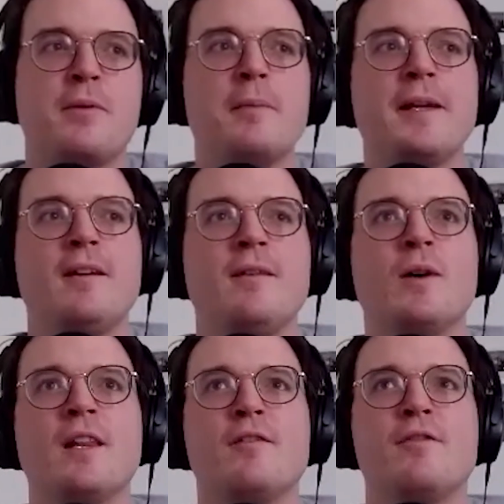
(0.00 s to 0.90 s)
Probably
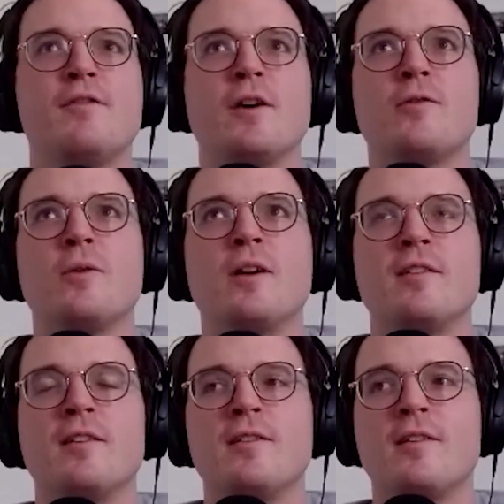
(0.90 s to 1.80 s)
one of the first
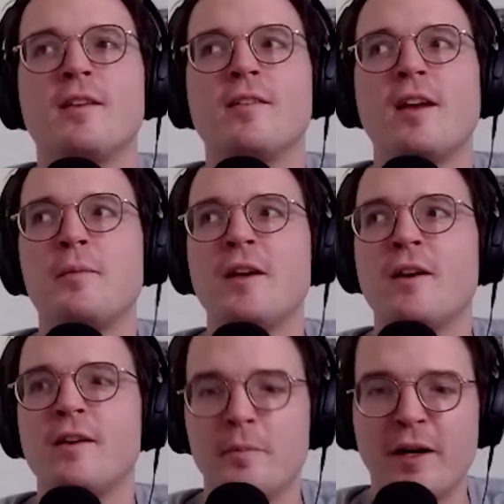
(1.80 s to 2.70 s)
ones is the same
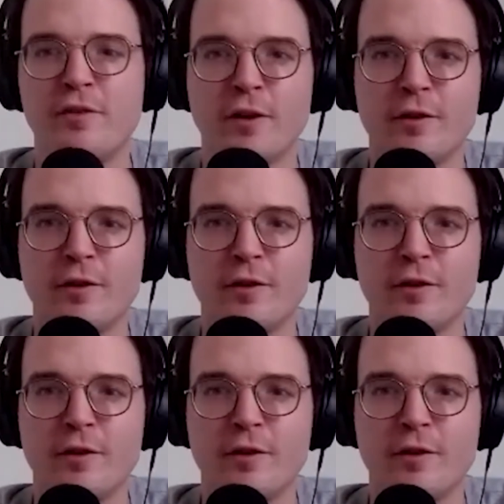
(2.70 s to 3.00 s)
year I did my